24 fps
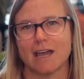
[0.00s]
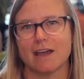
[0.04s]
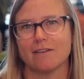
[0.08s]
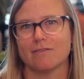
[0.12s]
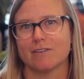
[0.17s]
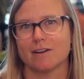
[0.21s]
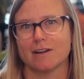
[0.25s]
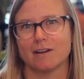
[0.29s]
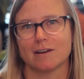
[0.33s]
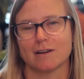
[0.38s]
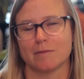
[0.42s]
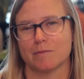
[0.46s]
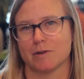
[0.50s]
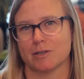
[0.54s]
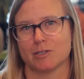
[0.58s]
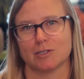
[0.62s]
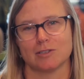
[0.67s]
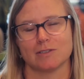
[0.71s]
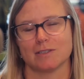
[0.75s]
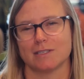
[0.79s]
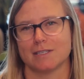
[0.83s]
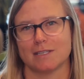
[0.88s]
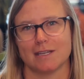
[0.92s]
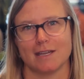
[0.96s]
ever an
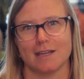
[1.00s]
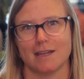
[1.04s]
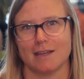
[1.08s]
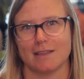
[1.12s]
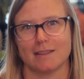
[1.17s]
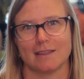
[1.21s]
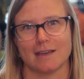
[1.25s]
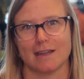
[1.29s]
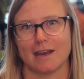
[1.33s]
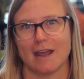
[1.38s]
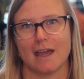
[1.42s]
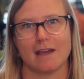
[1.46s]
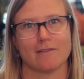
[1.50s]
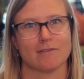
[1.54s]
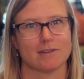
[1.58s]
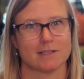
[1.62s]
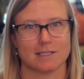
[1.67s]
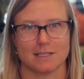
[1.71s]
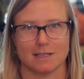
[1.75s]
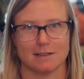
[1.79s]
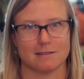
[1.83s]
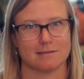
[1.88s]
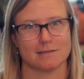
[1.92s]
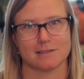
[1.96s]
emergency that every
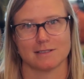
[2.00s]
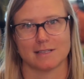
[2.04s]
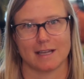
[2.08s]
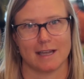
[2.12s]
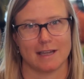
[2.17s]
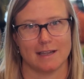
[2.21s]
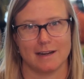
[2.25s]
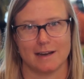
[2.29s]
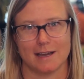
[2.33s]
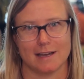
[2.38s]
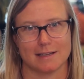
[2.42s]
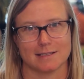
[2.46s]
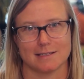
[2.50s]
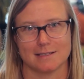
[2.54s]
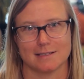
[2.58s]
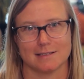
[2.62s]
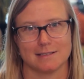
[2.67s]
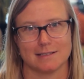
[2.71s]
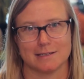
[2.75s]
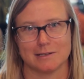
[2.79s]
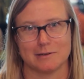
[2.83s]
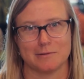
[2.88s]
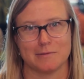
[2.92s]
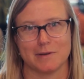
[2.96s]
single site has to
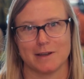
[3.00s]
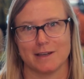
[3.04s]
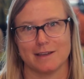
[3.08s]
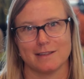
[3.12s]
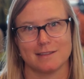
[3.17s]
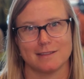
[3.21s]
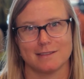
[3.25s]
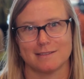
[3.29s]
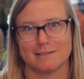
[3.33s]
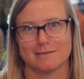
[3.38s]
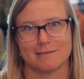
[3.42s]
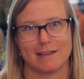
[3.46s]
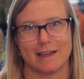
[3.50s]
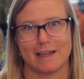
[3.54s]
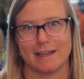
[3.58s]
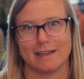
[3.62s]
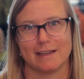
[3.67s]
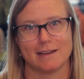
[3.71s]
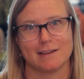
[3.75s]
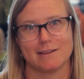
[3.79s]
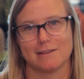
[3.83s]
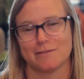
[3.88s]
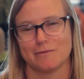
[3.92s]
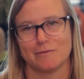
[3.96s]
deal with,
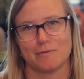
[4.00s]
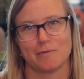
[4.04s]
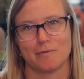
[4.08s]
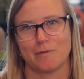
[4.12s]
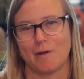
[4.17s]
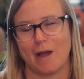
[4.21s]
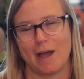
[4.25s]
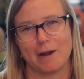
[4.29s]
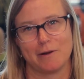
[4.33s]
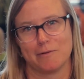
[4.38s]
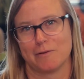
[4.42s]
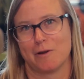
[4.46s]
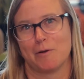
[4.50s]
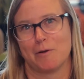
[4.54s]
like, I don't